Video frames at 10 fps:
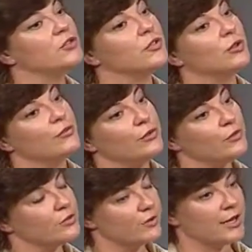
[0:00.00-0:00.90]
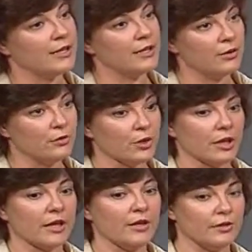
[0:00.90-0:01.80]
So if you train it and you
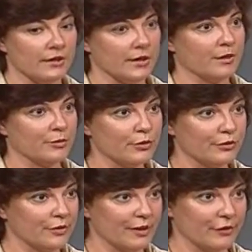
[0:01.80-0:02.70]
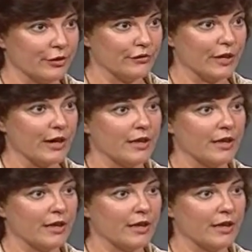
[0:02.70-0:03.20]
work it, you can improve whatever you've got.